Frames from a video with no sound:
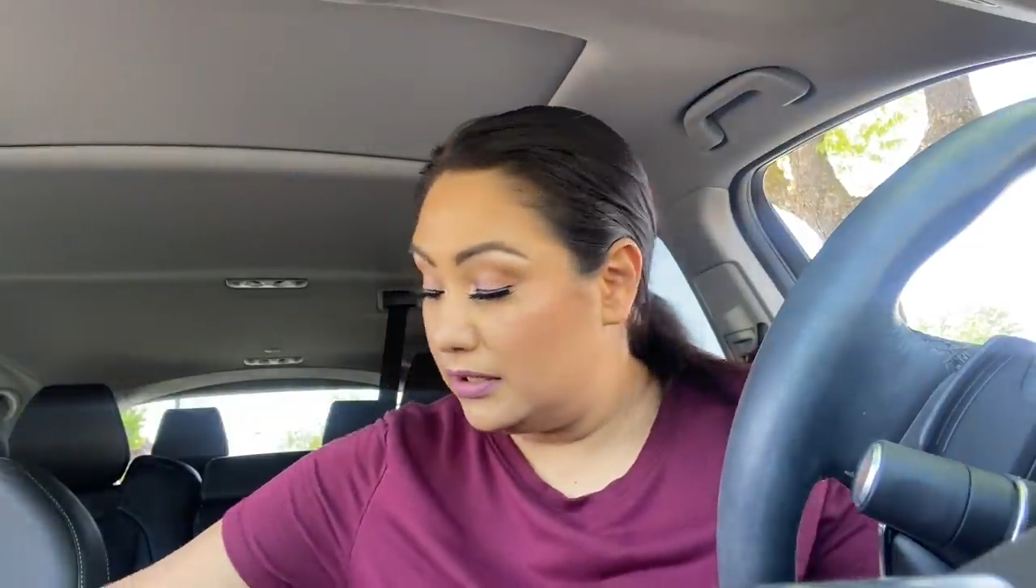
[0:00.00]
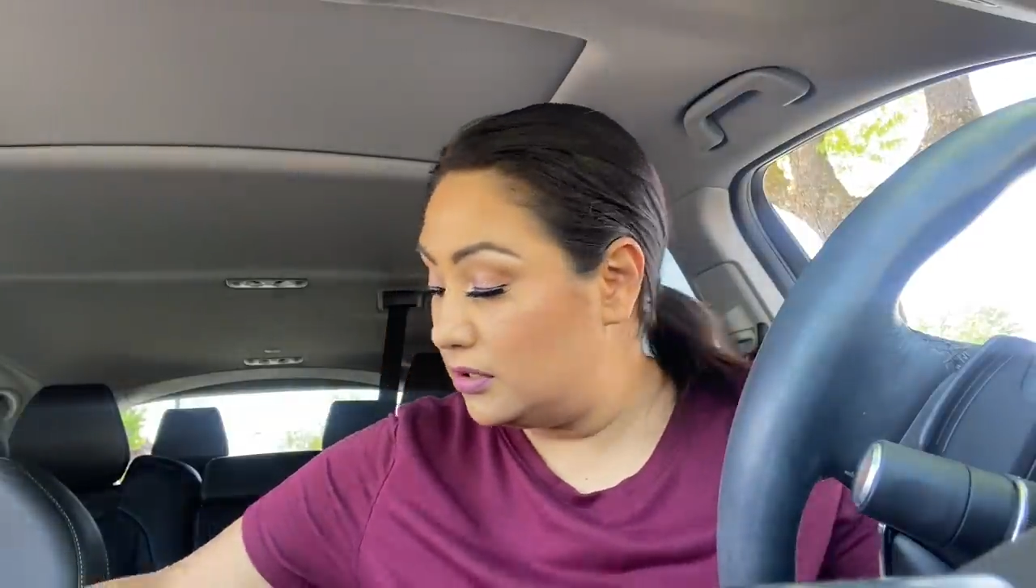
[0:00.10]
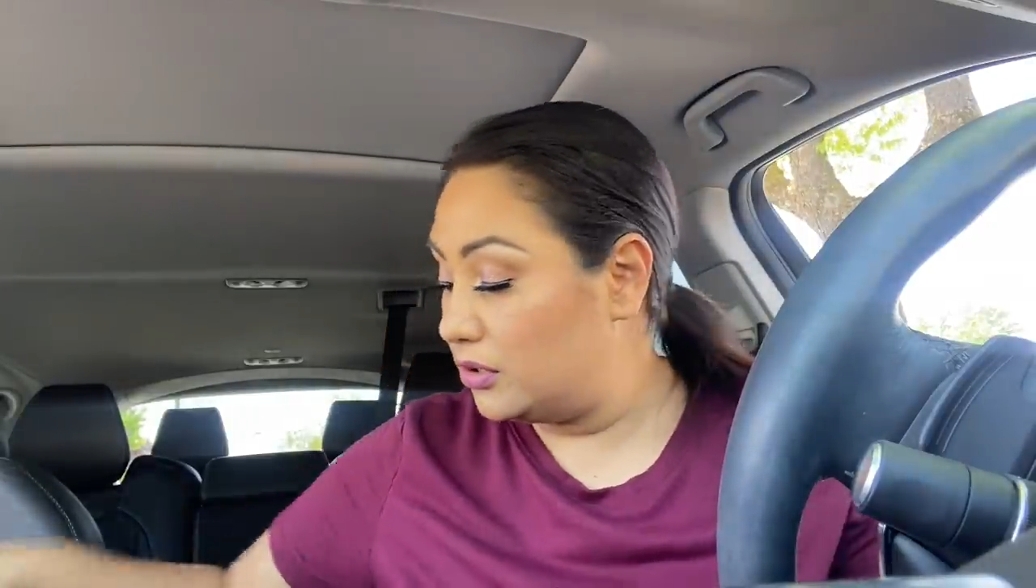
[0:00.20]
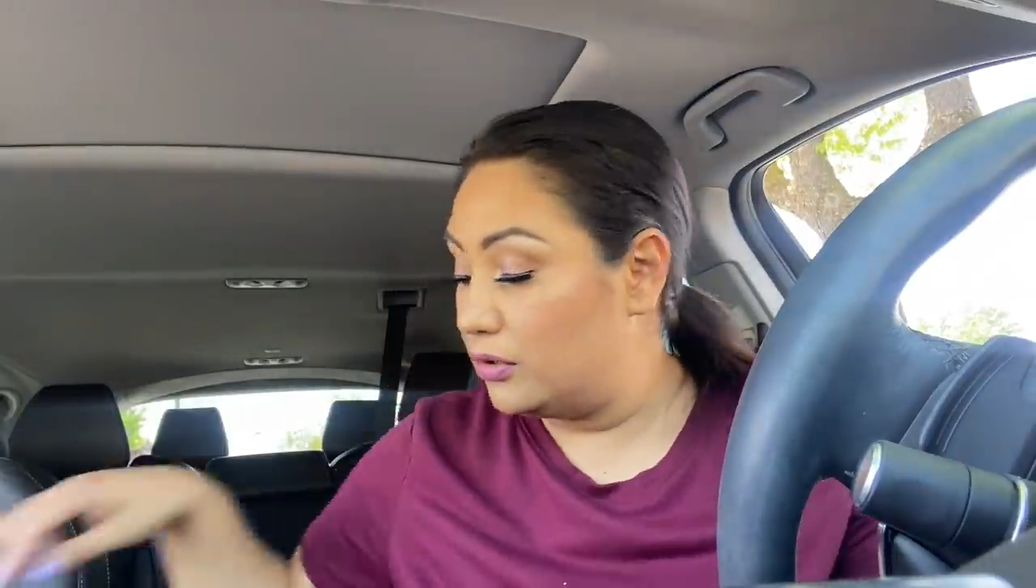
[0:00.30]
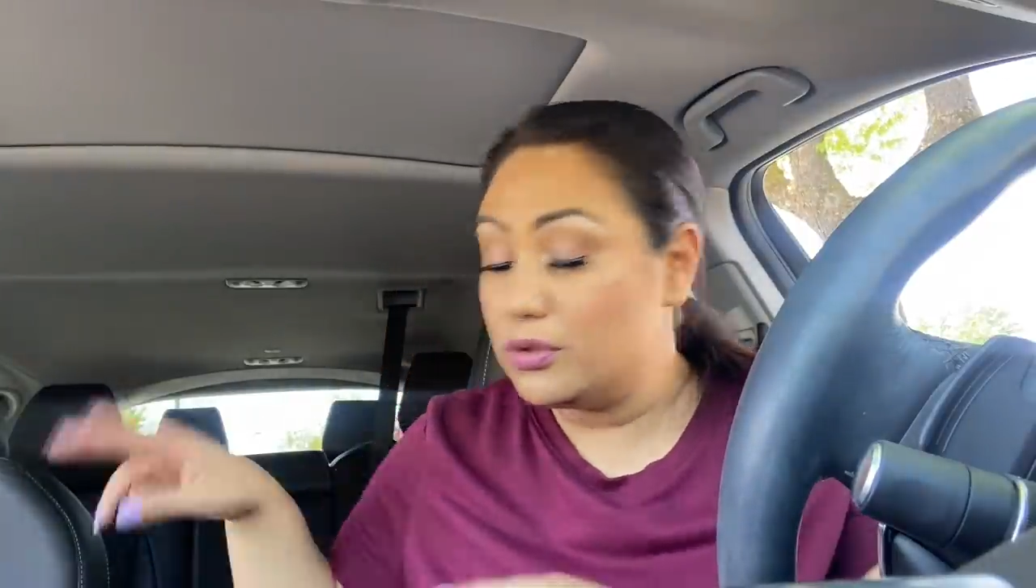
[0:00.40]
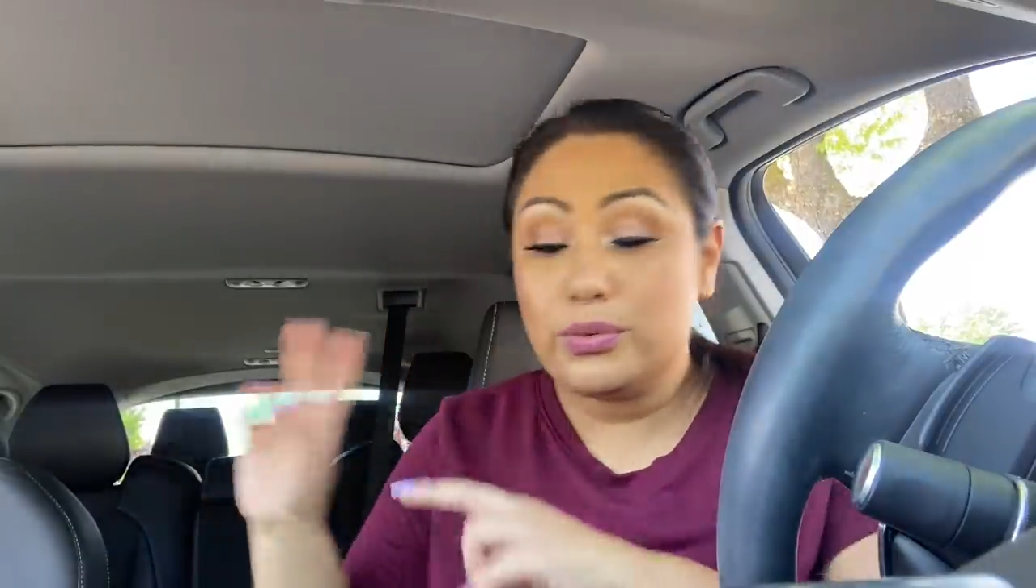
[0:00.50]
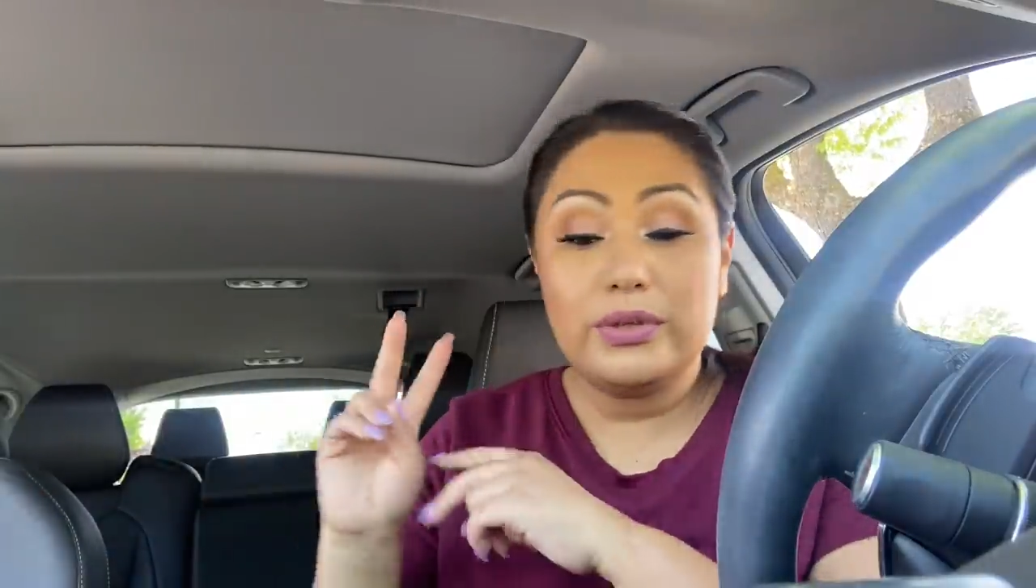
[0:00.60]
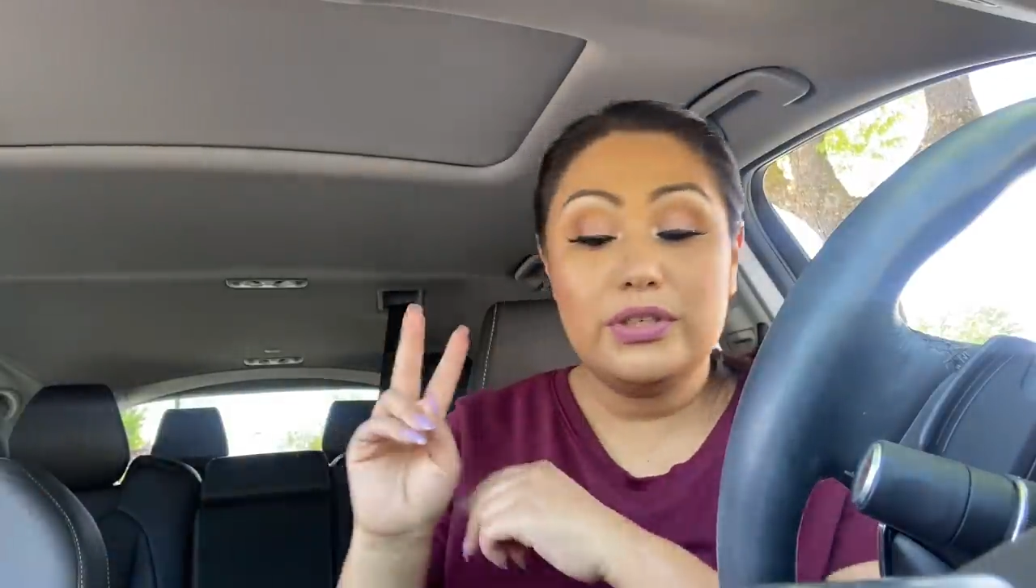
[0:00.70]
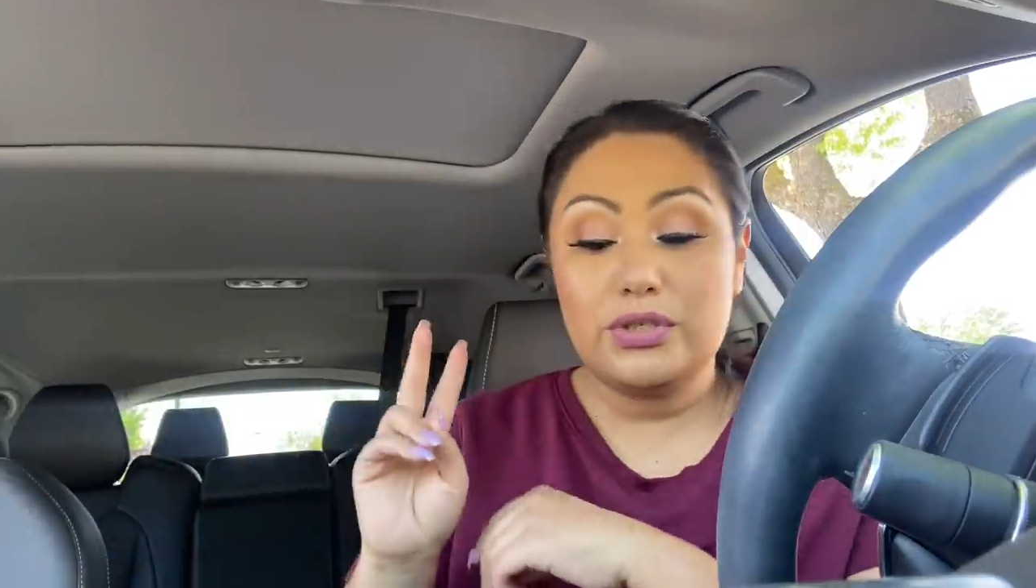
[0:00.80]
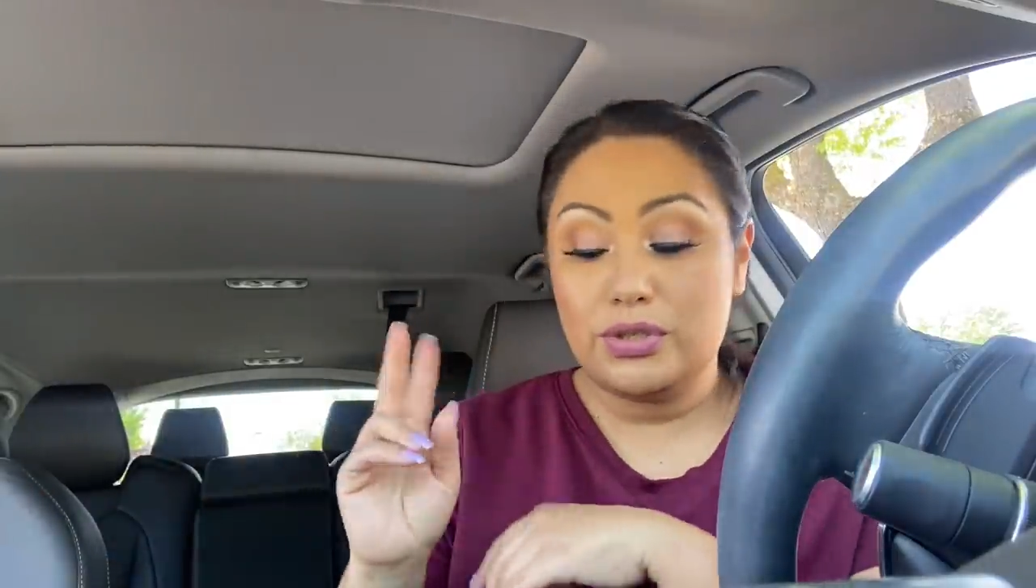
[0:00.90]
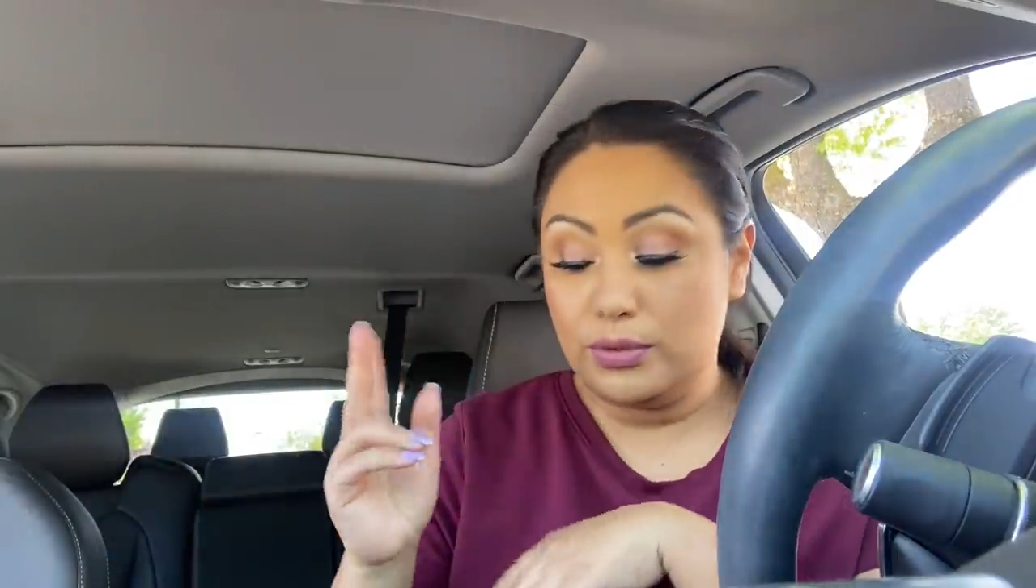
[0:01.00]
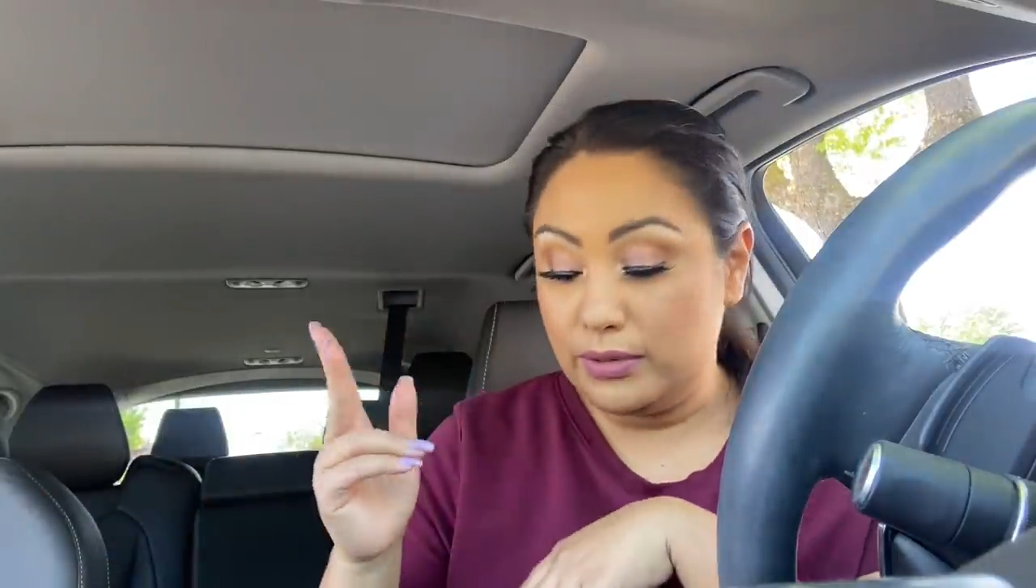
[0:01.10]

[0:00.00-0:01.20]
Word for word: so those were the two